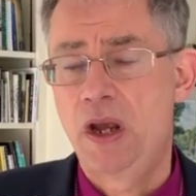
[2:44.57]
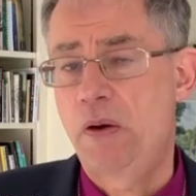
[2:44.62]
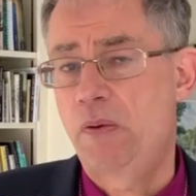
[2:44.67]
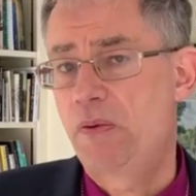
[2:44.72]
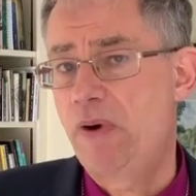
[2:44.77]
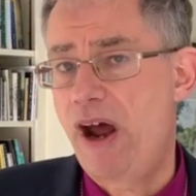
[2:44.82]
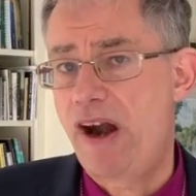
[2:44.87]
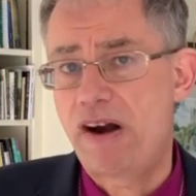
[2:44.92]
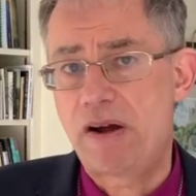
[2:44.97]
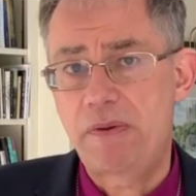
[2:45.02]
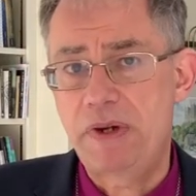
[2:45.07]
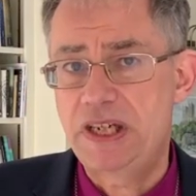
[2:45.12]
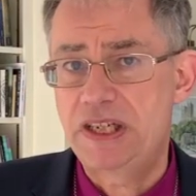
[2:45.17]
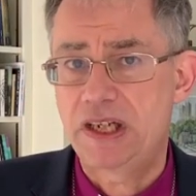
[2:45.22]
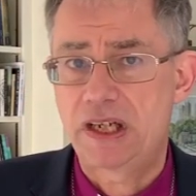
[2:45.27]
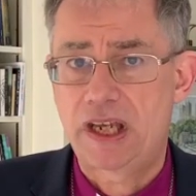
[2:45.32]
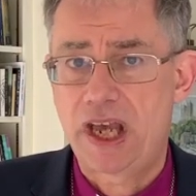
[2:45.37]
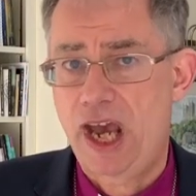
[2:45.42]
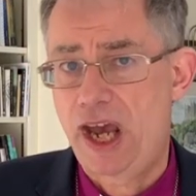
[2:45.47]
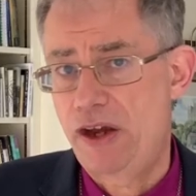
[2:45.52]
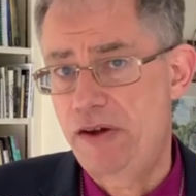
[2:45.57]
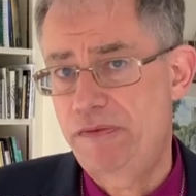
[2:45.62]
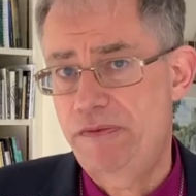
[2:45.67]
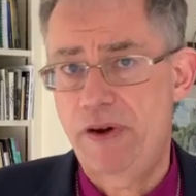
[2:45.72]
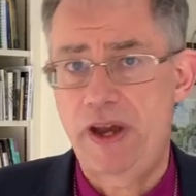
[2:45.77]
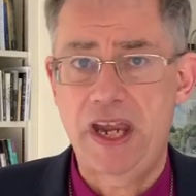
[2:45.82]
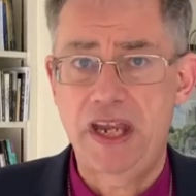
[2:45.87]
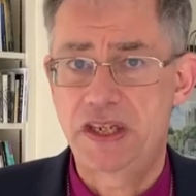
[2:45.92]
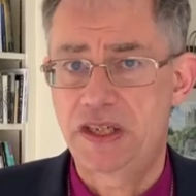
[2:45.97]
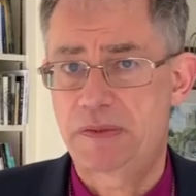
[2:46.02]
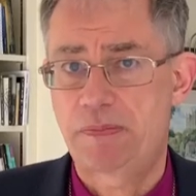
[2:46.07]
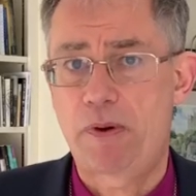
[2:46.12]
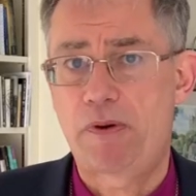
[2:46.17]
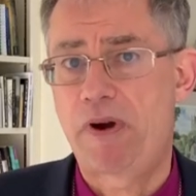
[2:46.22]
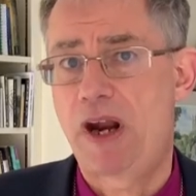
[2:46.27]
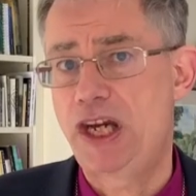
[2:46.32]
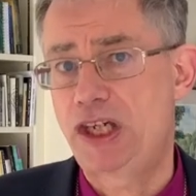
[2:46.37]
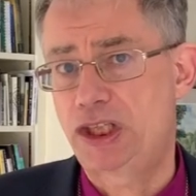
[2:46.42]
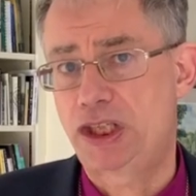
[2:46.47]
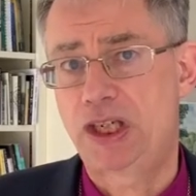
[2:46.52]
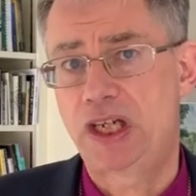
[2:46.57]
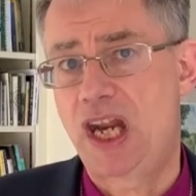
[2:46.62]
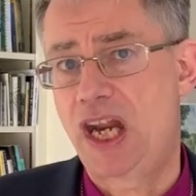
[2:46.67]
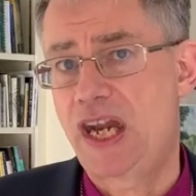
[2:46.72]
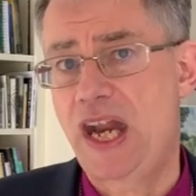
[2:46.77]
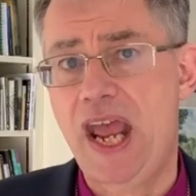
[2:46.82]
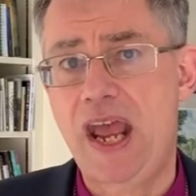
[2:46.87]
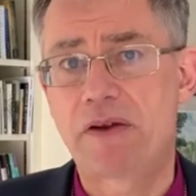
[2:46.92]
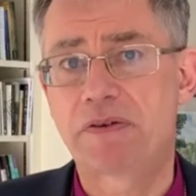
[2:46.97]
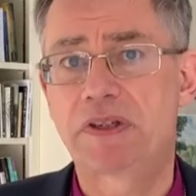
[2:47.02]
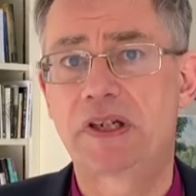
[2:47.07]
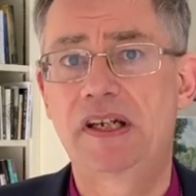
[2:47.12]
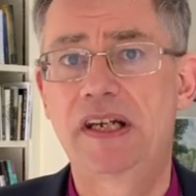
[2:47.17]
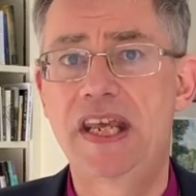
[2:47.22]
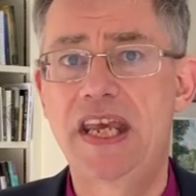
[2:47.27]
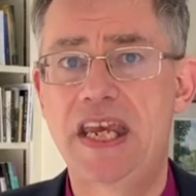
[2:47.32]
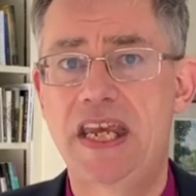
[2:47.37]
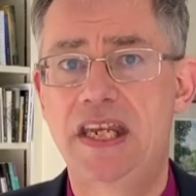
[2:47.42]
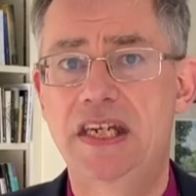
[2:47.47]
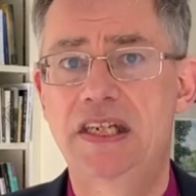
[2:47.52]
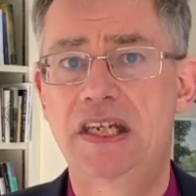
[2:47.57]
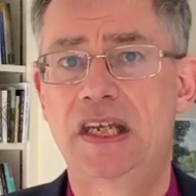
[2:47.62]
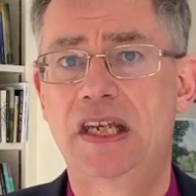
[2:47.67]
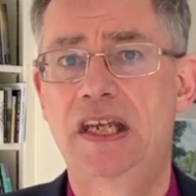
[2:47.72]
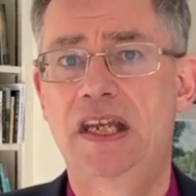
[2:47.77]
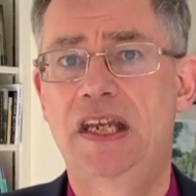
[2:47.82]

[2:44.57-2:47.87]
Where are we to go for inspiration in how to lead